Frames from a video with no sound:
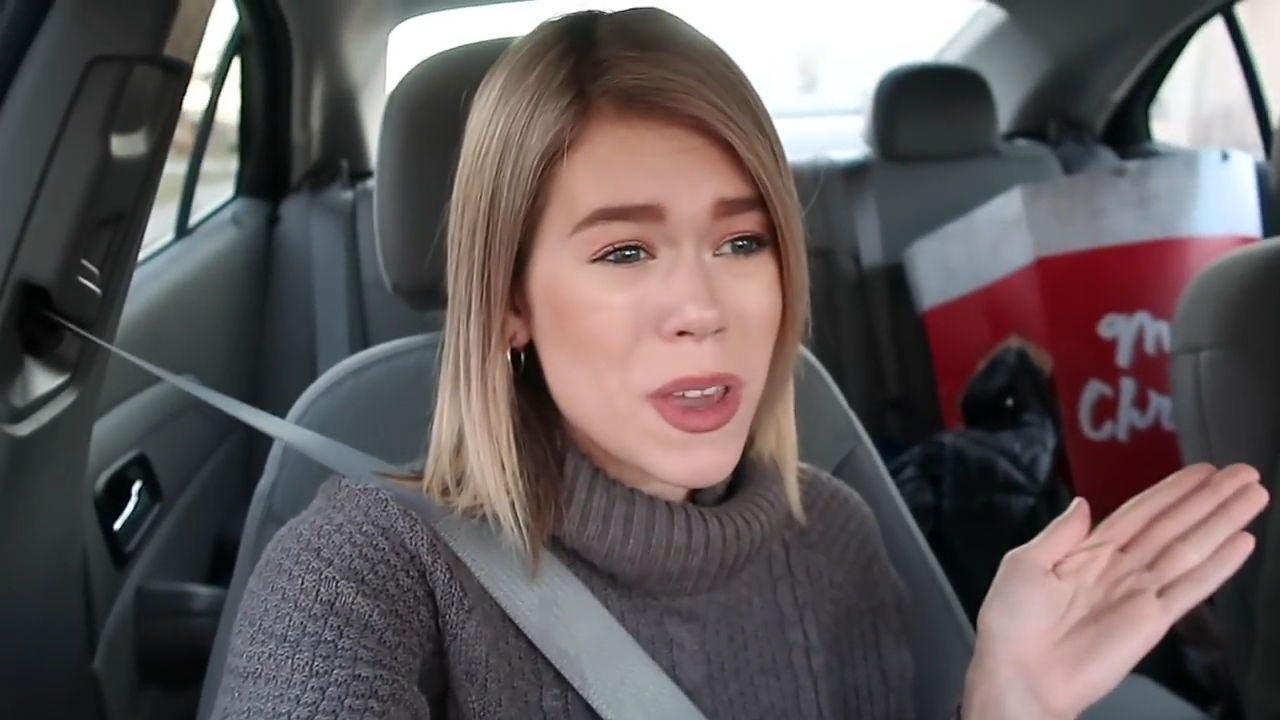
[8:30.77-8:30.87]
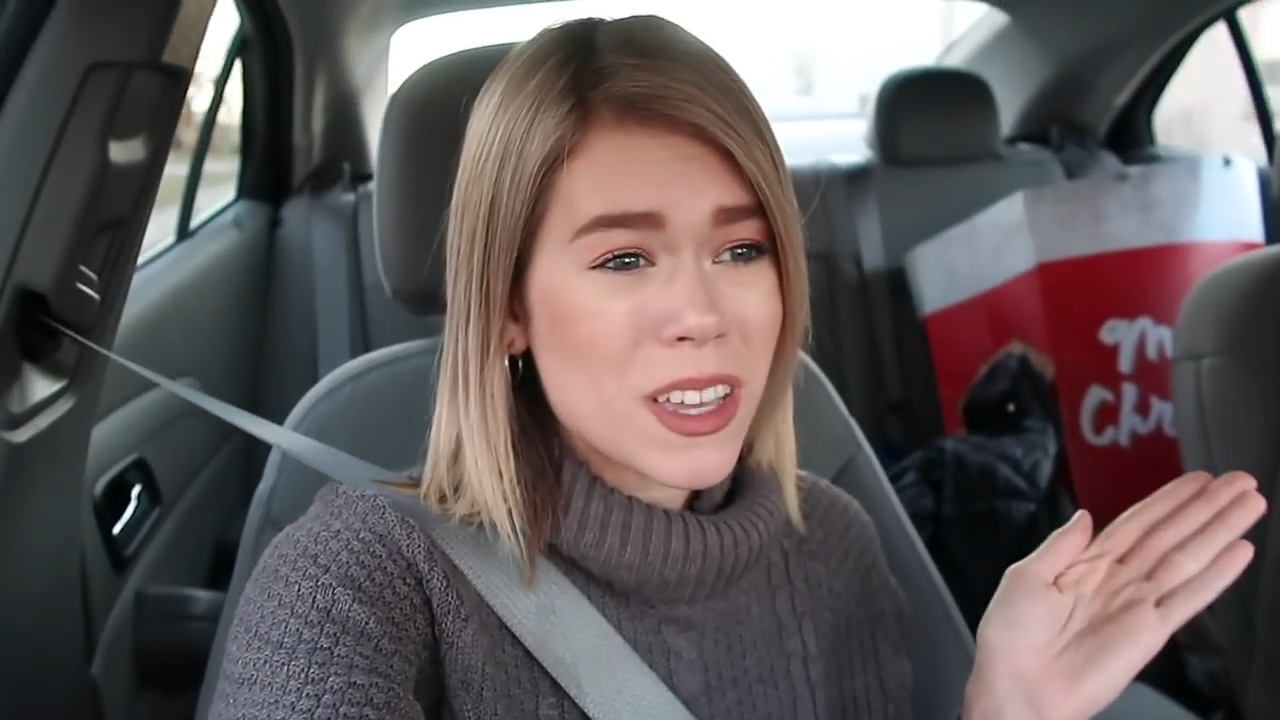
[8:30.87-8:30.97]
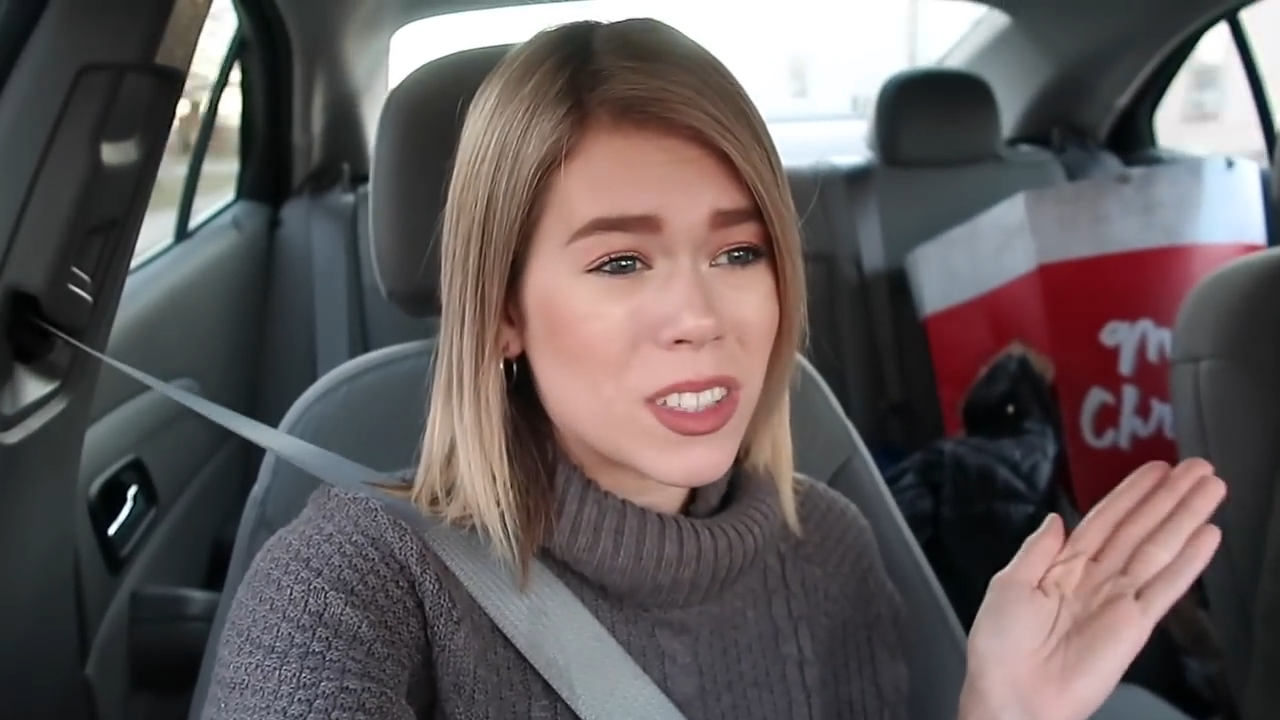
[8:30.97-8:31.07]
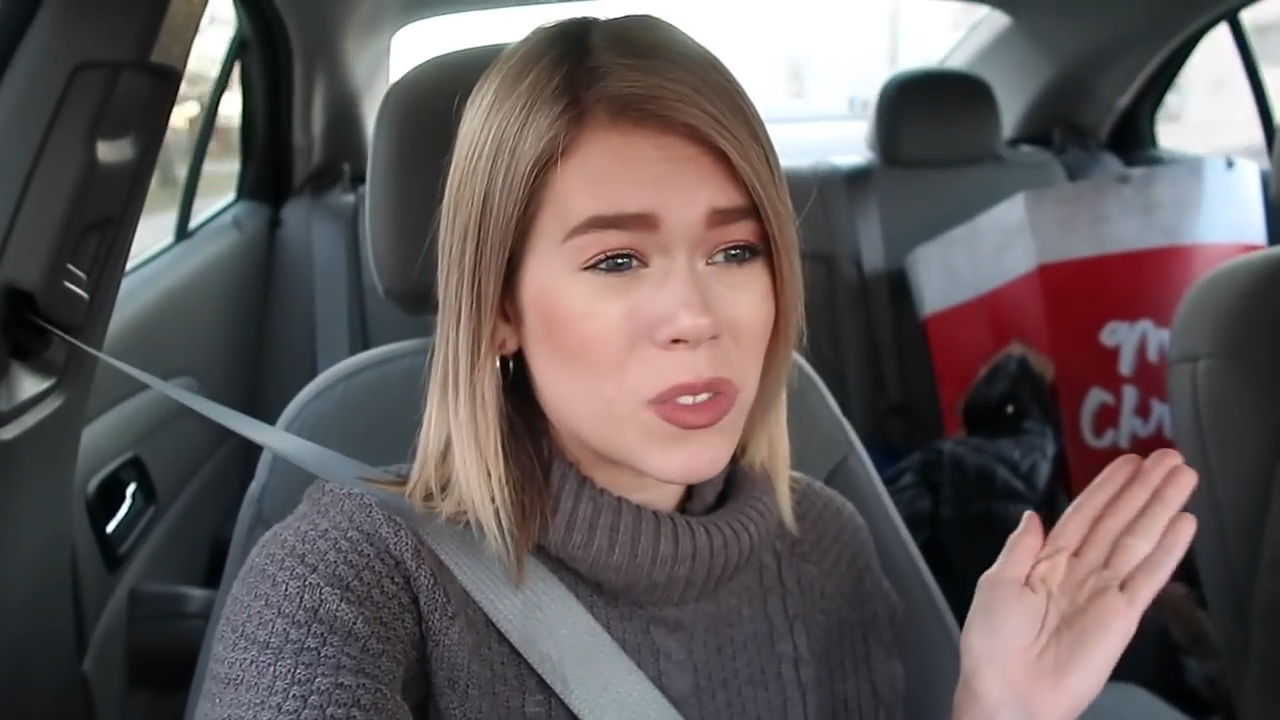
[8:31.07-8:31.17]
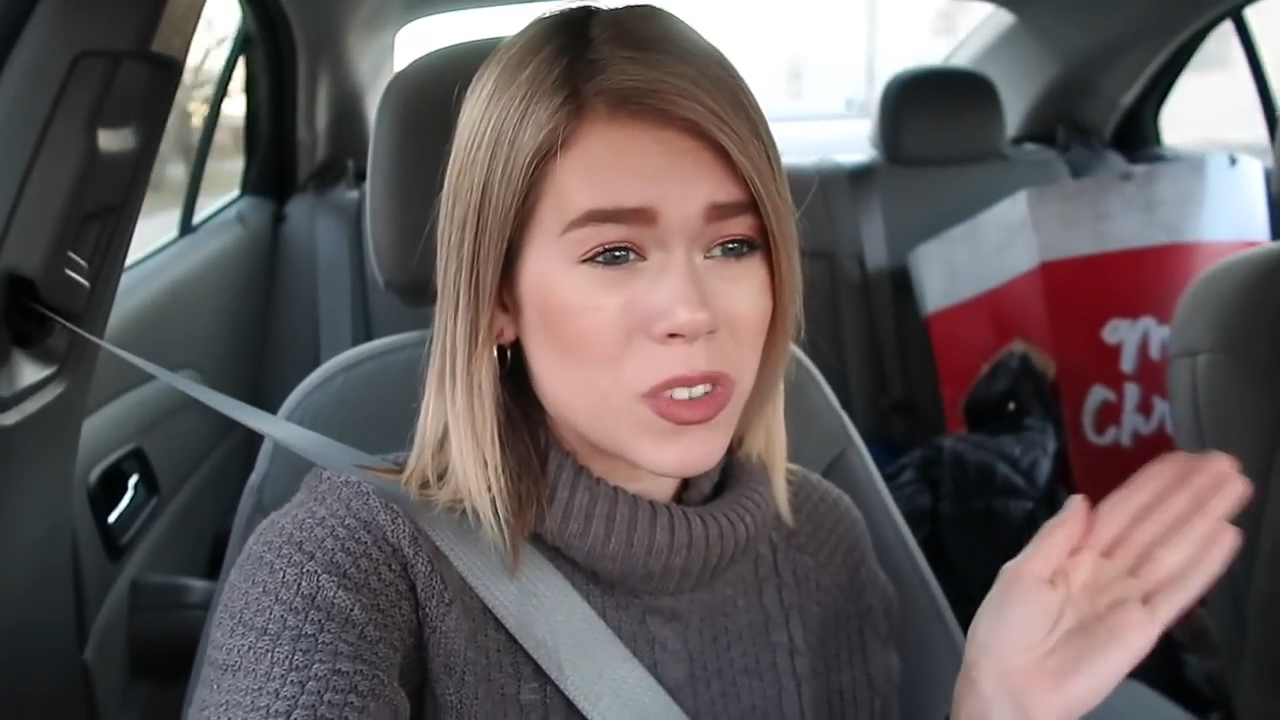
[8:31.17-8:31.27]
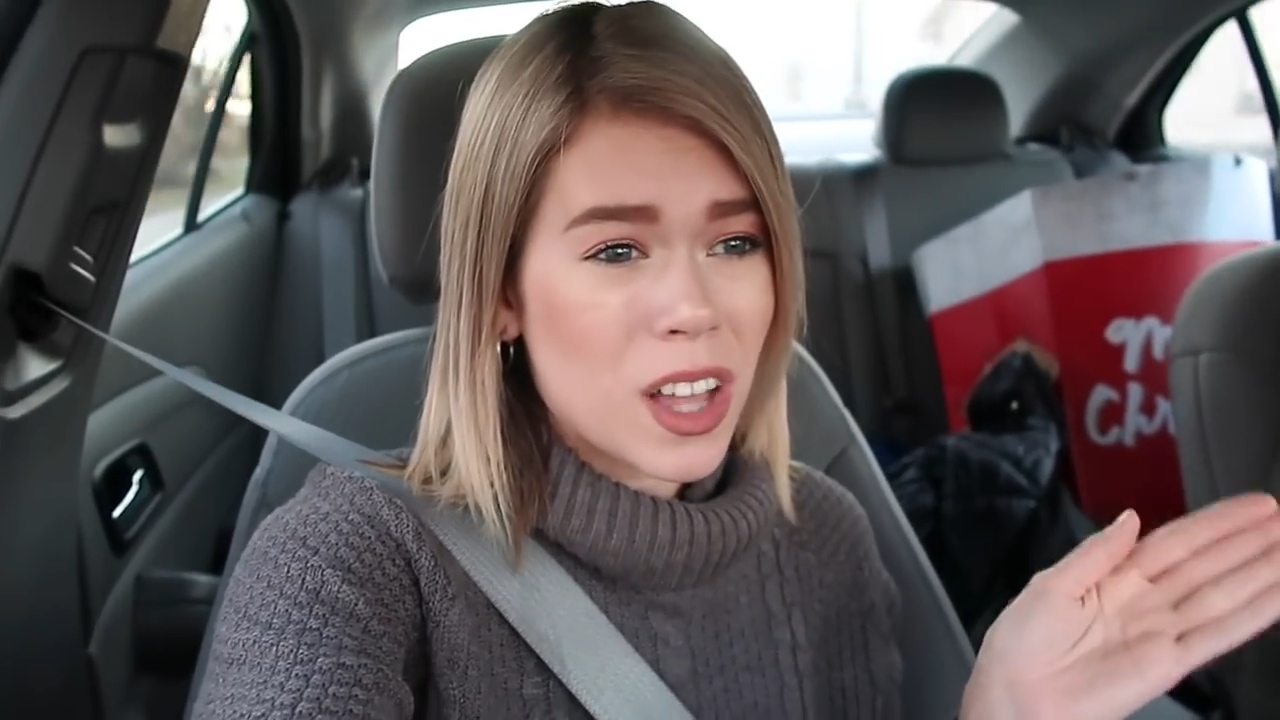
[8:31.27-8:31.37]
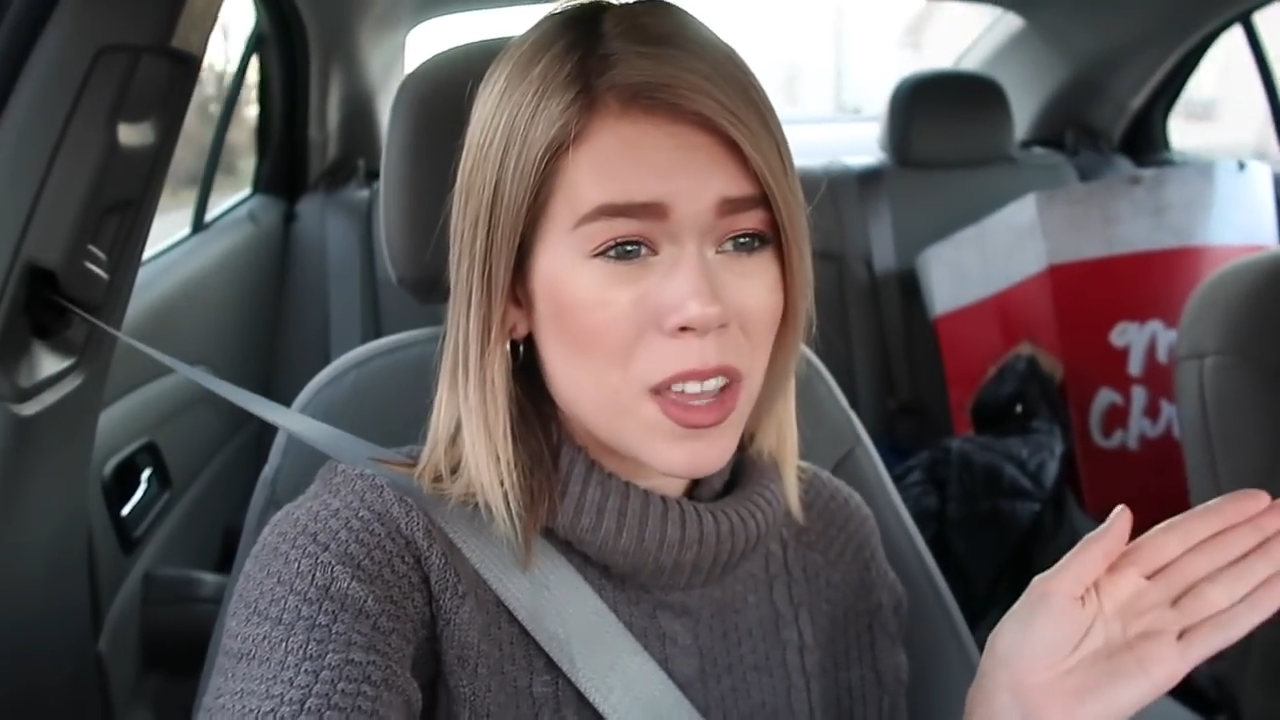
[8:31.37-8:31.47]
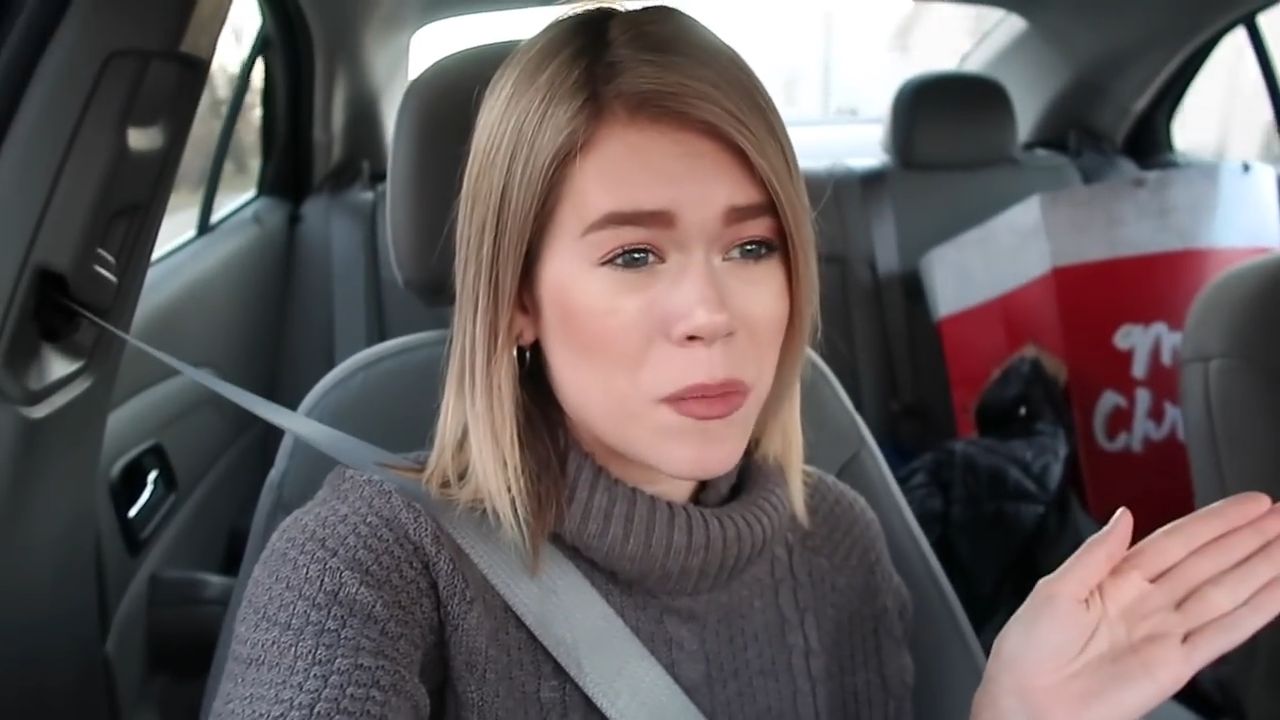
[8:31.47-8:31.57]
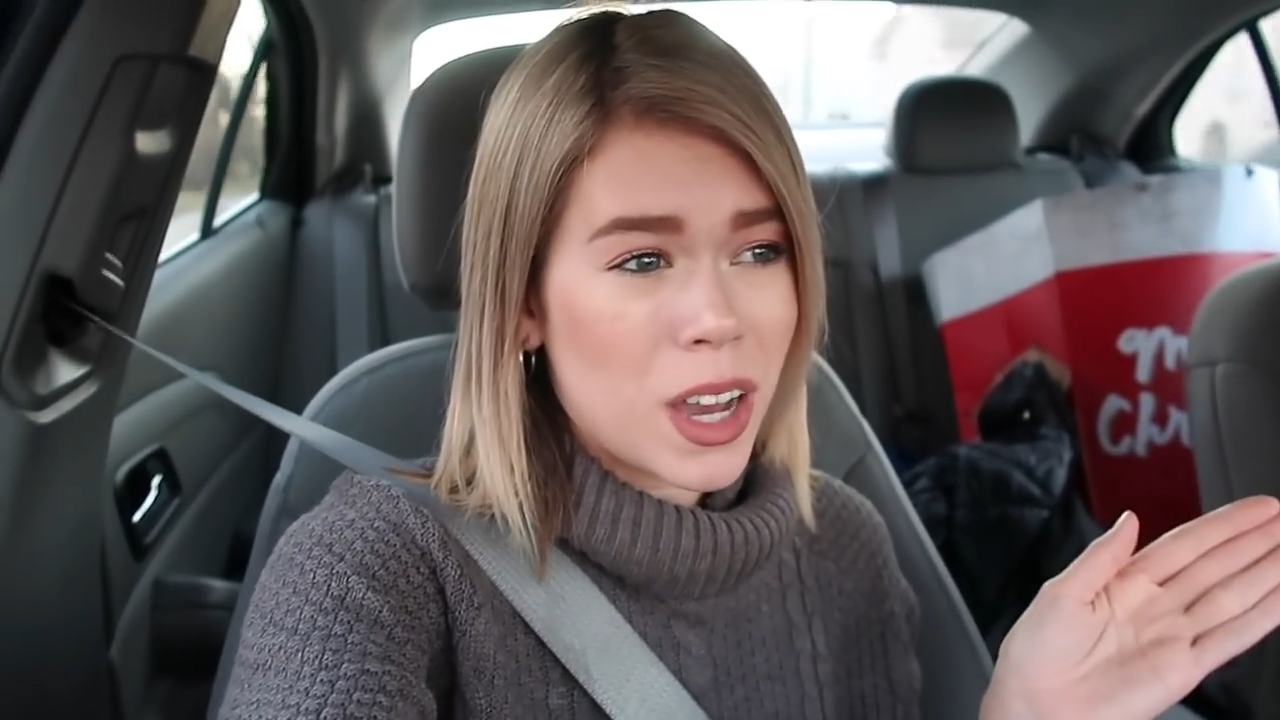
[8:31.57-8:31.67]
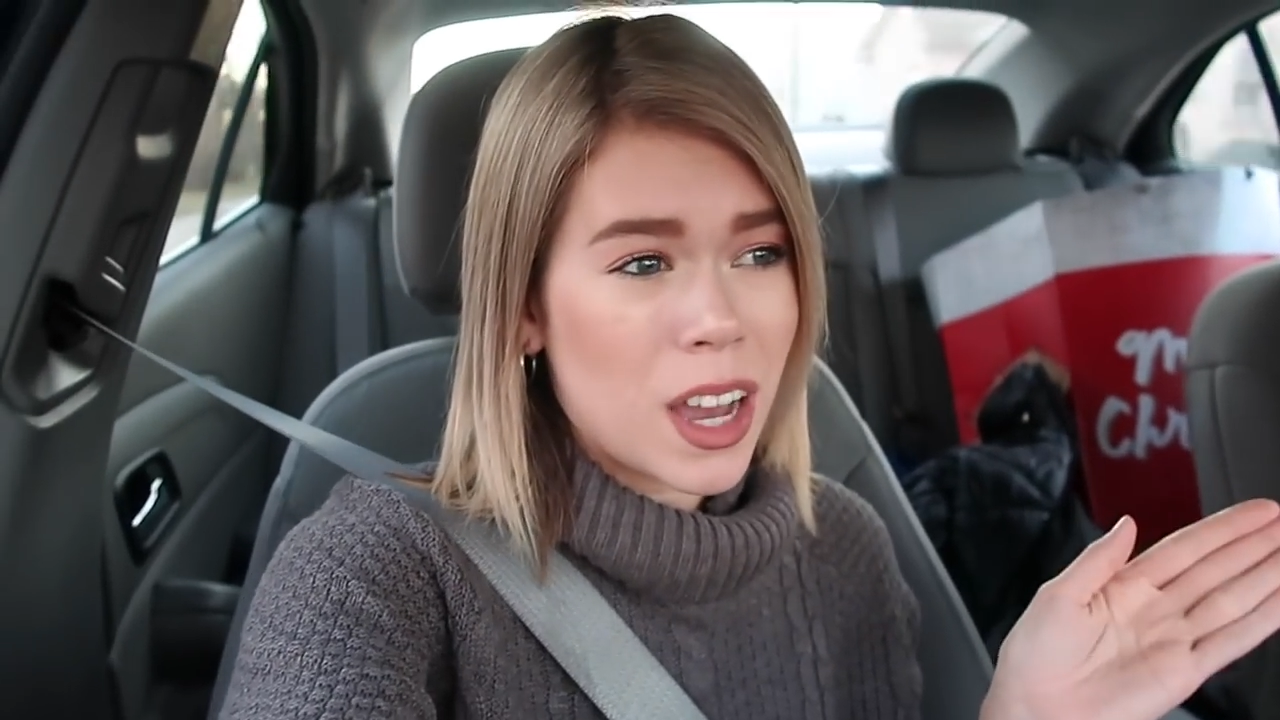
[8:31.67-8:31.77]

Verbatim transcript: weekend's flying by.